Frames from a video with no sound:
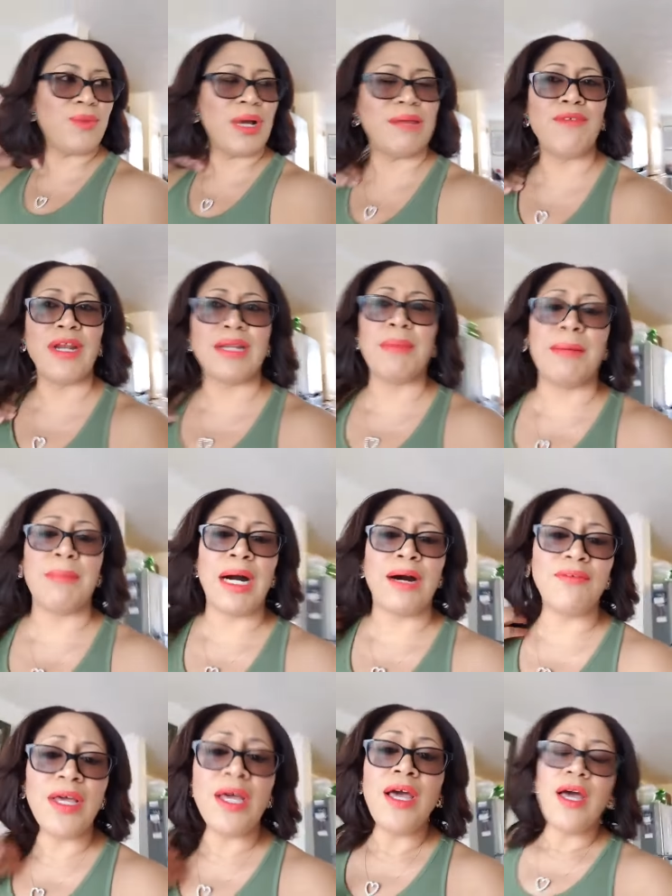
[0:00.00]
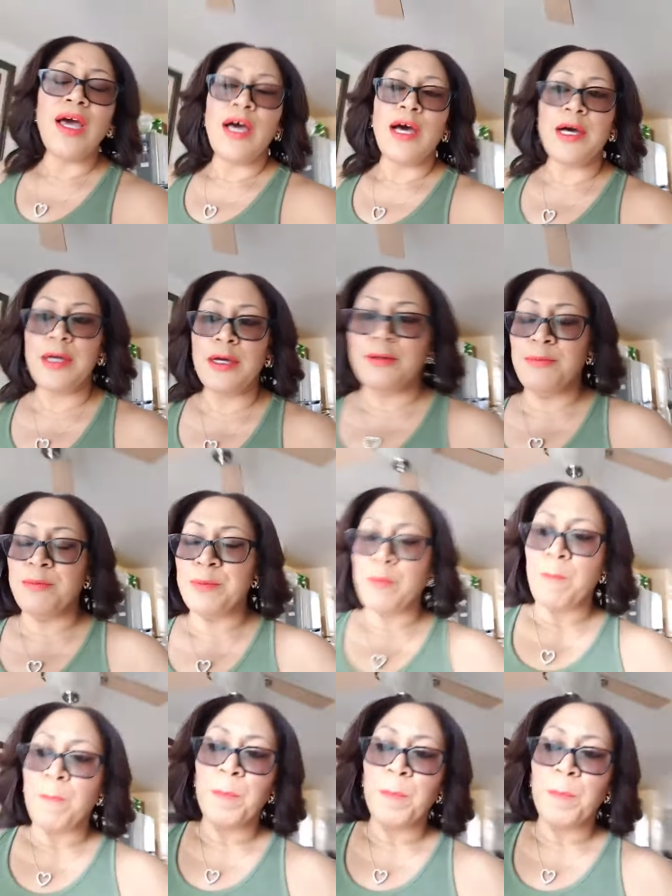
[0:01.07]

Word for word: while I'm running my mouth. Um,